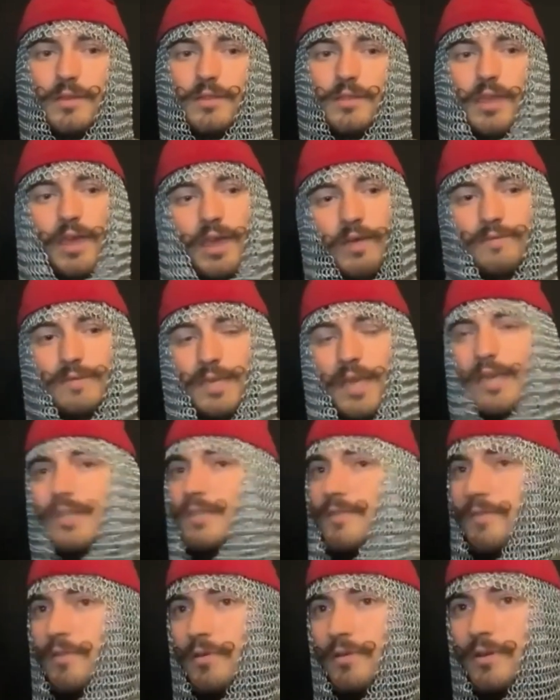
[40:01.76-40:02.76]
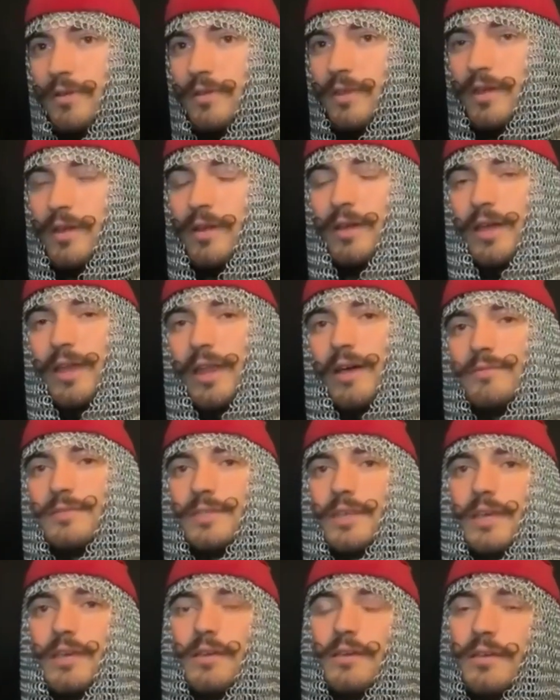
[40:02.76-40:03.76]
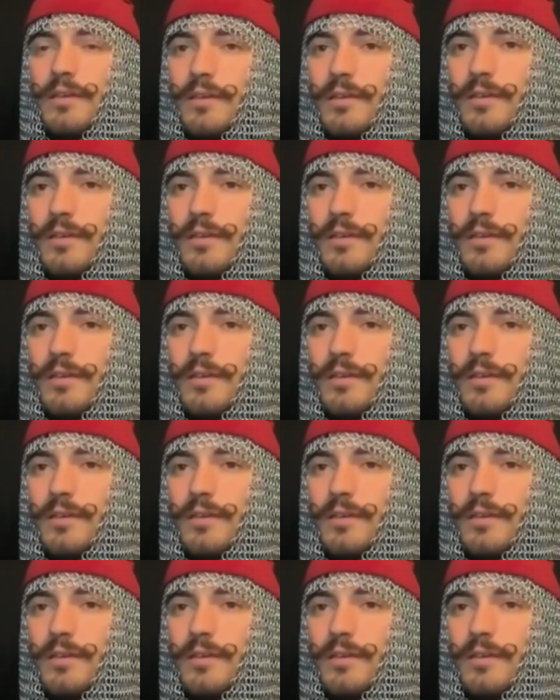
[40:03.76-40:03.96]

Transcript: They have saxophone on there, and I was like,